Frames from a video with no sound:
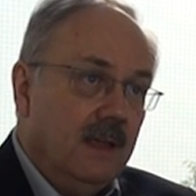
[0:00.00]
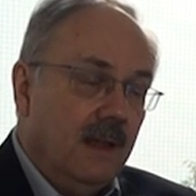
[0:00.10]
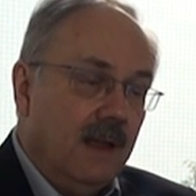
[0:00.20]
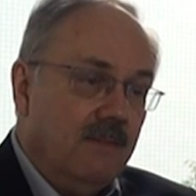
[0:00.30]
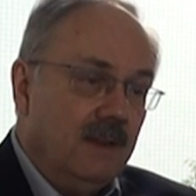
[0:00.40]

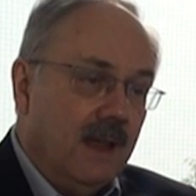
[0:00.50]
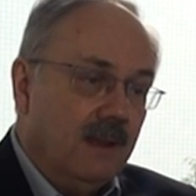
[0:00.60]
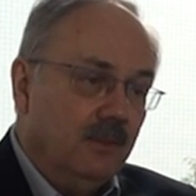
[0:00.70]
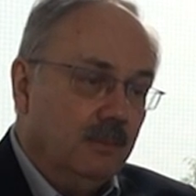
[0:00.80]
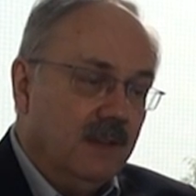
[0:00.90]
And having
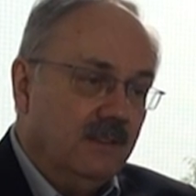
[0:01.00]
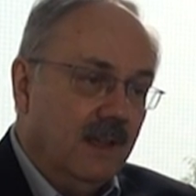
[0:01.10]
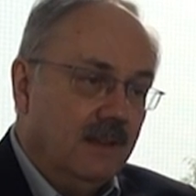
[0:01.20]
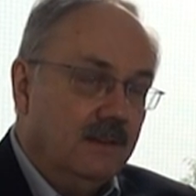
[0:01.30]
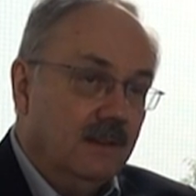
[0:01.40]
handles makes
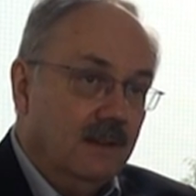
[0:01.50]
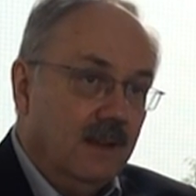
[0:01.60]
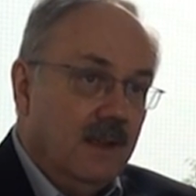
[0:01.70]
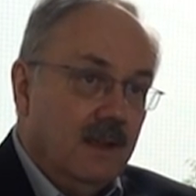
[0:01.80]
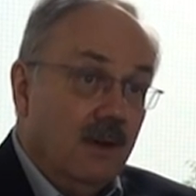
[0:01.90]
that a
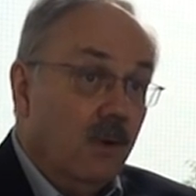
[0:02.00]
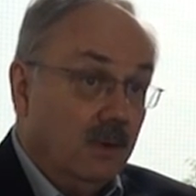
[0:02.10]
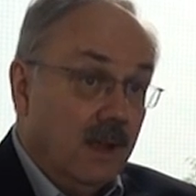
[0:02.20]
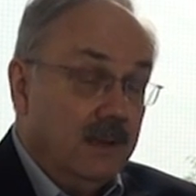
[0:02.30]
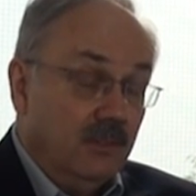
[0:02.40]
whole
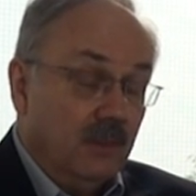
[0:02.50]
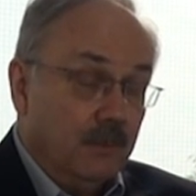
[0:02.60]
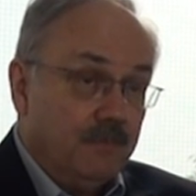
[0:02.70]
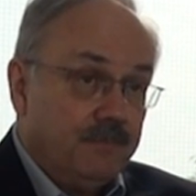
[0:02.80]
lot easier.